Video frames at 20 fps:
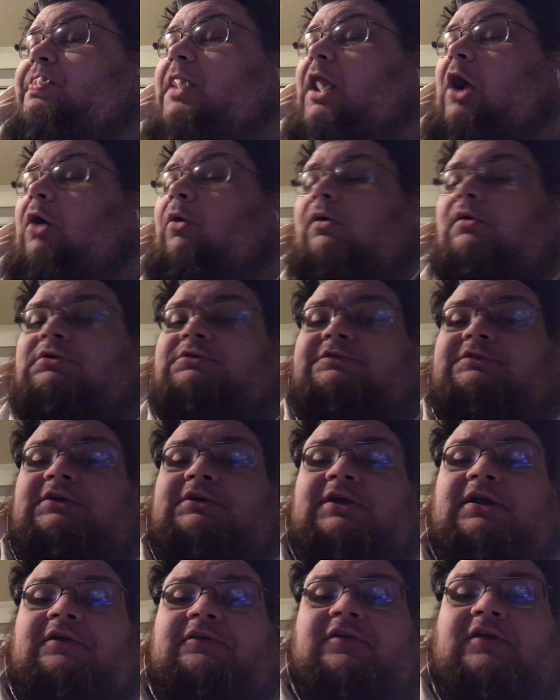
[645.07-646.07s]
was a
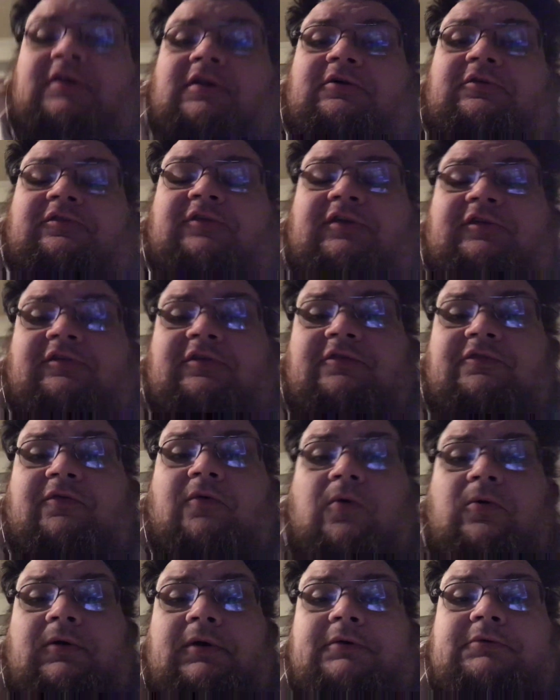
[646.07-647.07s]
Nintendo
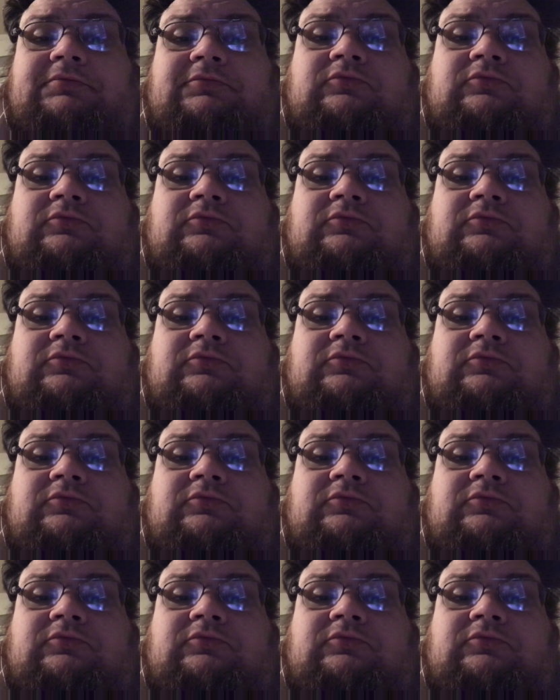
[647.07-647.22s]
64